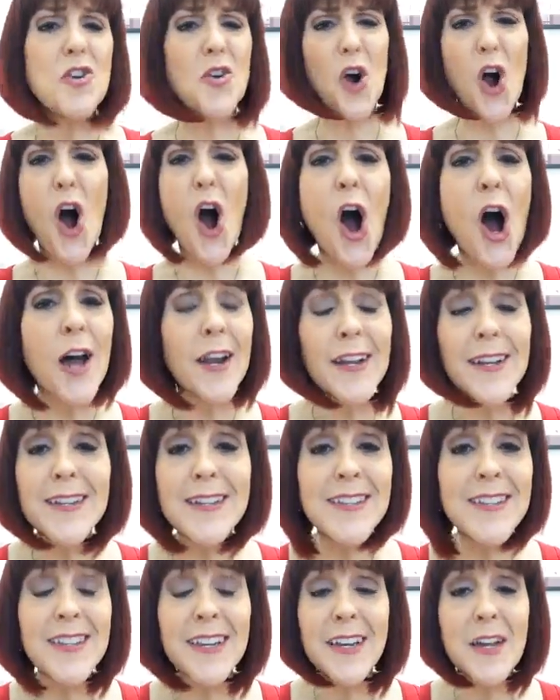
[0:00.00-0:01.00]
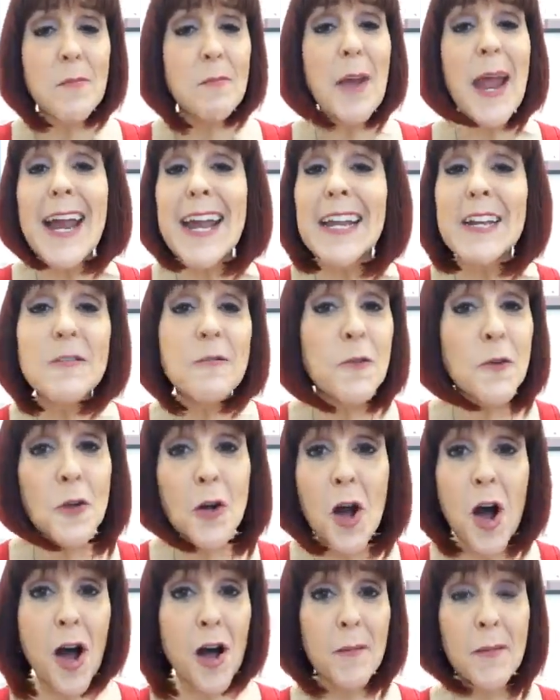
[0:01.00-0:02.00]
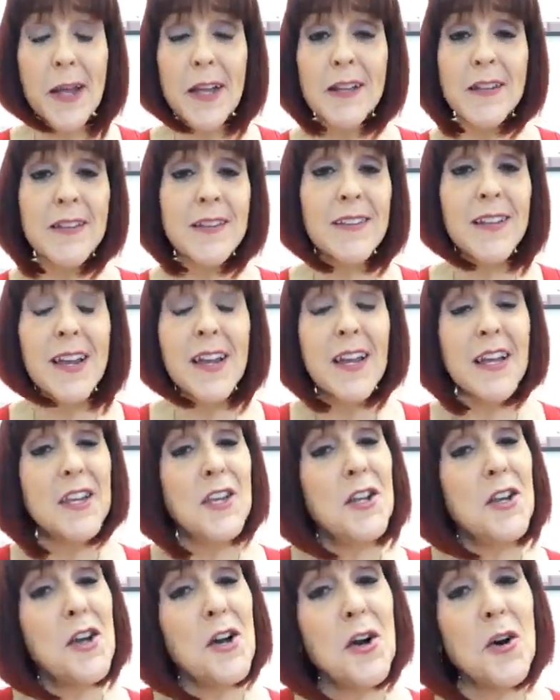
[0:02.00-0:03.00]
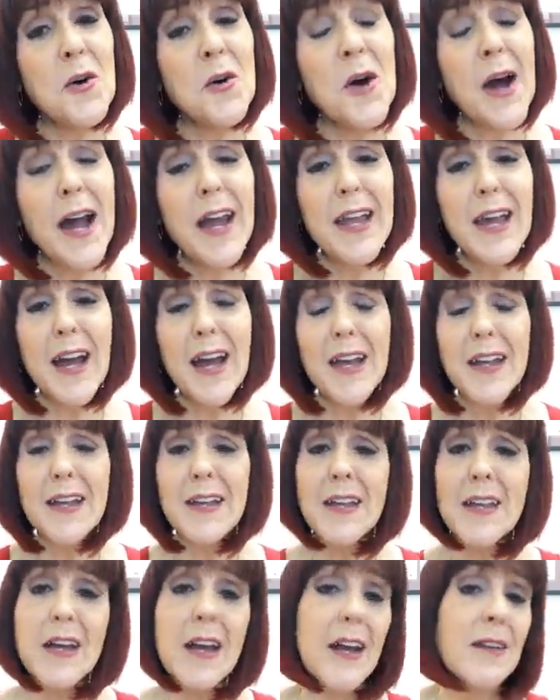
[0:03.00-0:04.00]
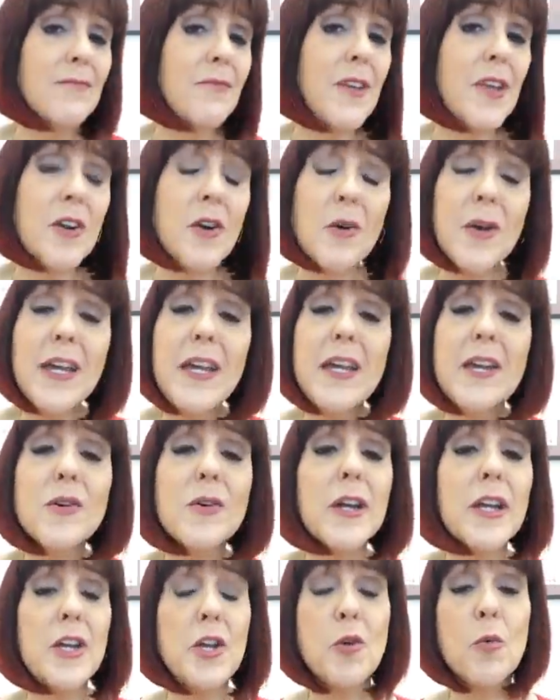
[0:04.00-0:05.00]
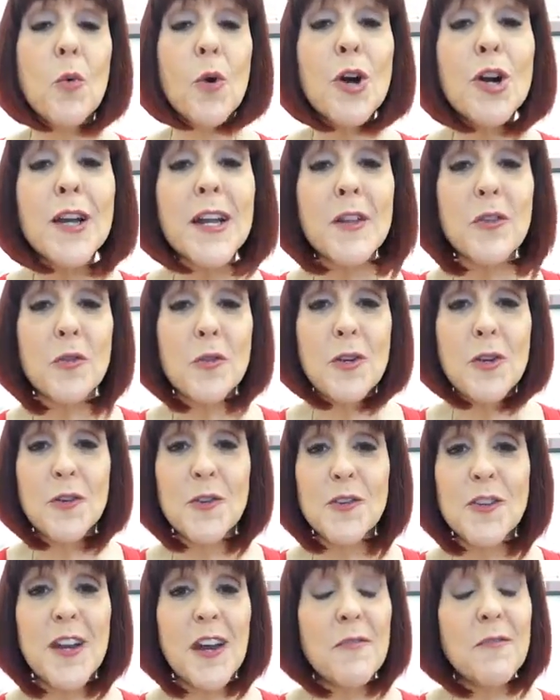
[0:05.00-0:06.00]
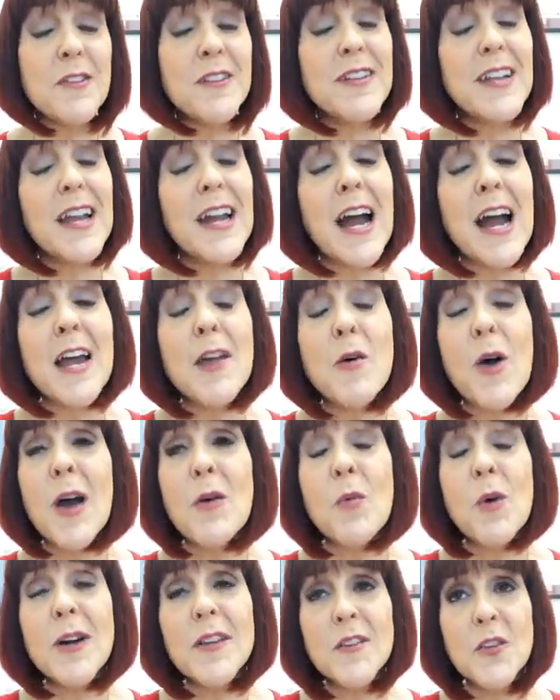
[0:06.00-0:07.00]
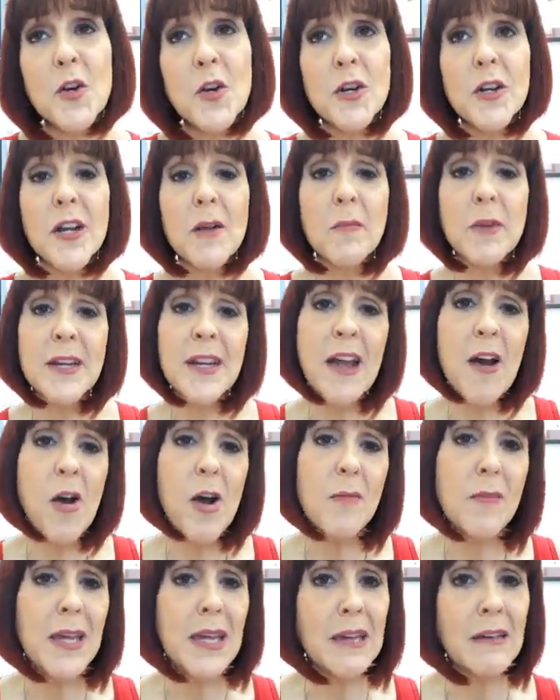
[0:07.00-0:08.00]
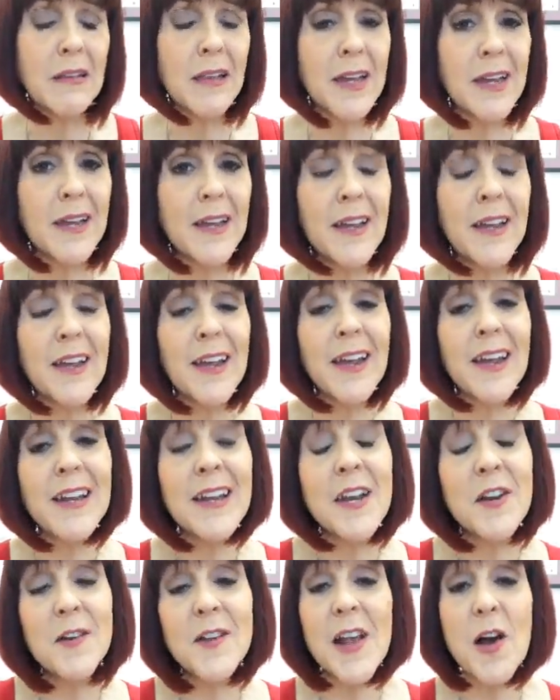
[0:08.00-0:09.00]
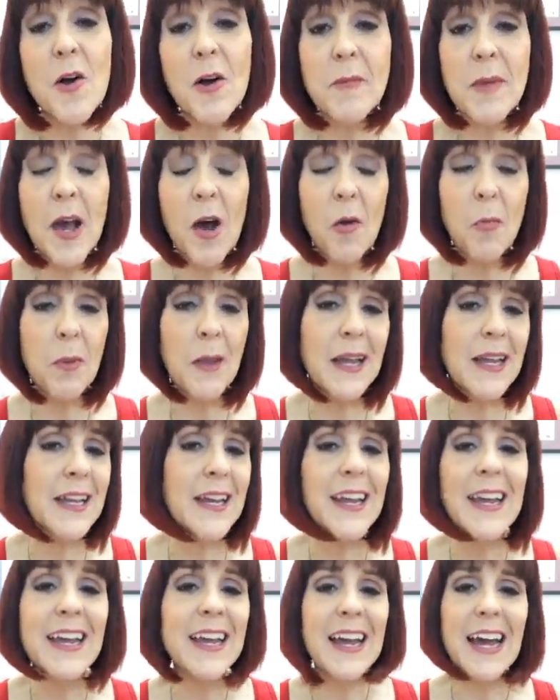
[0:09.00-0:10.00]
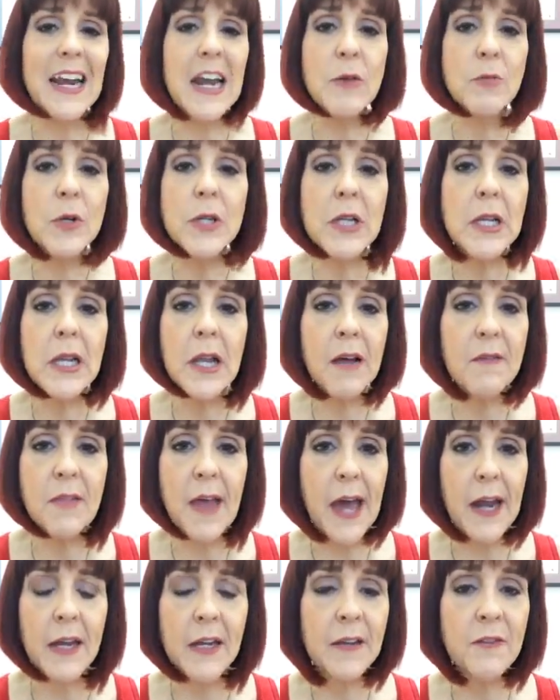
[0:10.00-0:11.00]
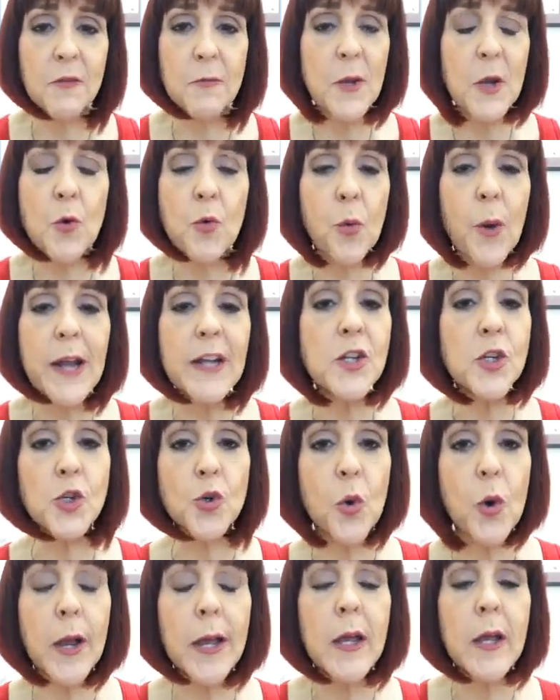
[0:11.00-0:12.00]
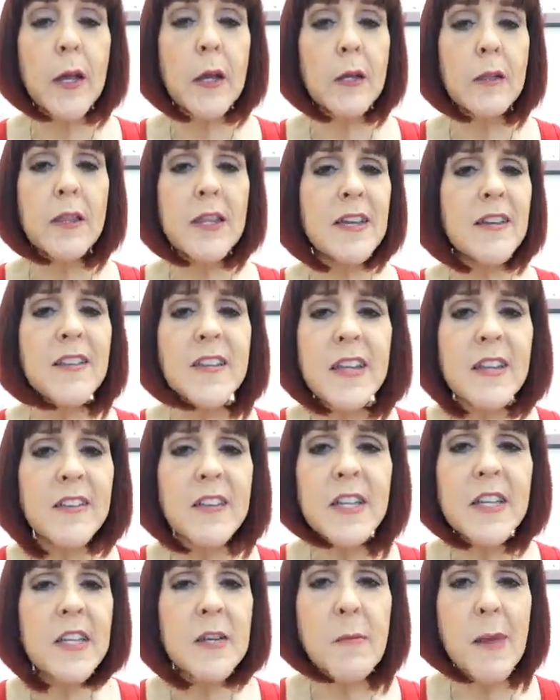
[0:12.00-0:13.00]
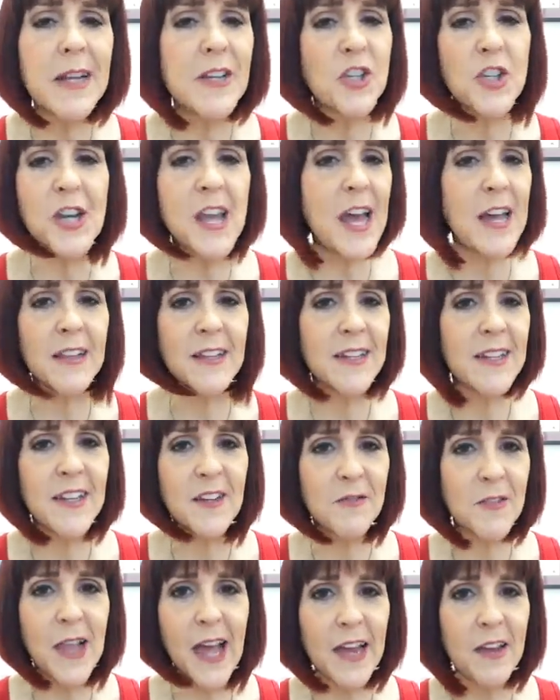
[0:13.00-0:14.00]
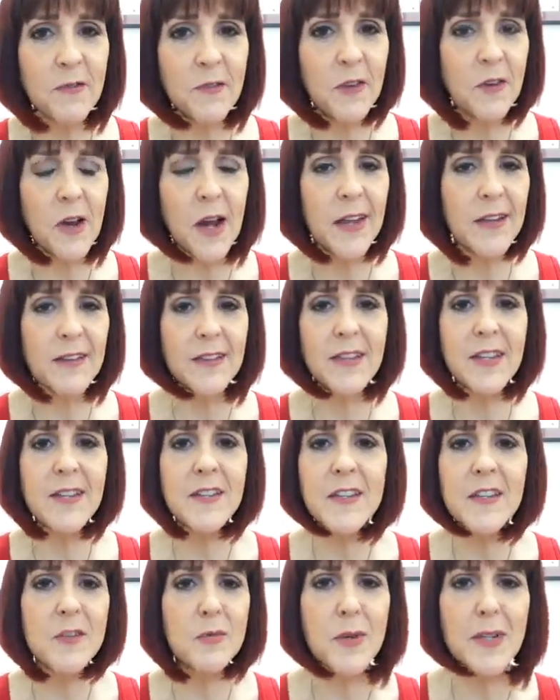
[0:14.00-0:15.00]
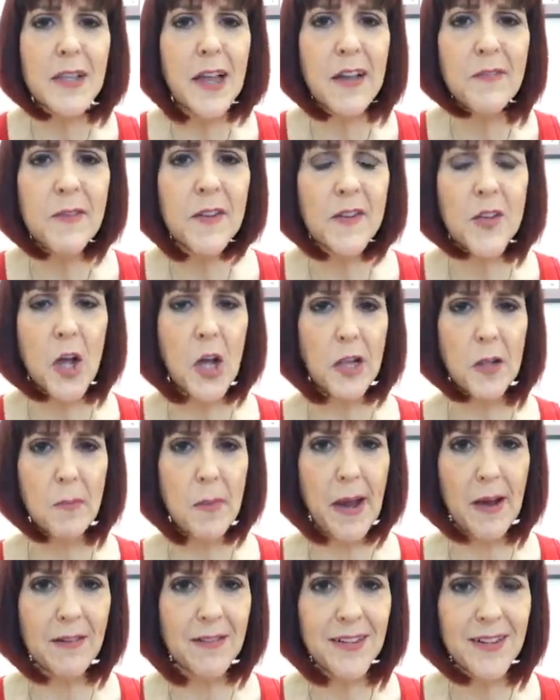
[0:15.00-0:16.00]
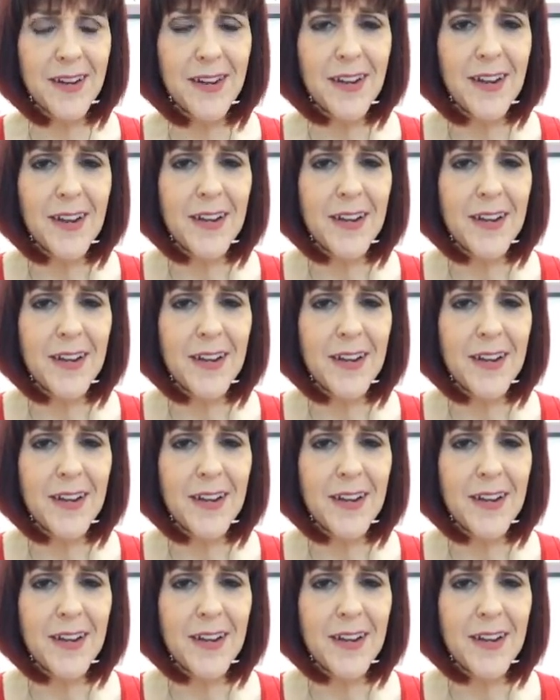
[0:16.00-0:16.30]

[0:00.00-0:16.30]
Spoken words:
your honest, painful comments. You know, hearing you working through your stuff and saying, I was hurting, but now I'm healing, and here's how I'm helping. And I really love that. It gives me great joy. This is the dimensionality of life, you guys. This is what life is all about.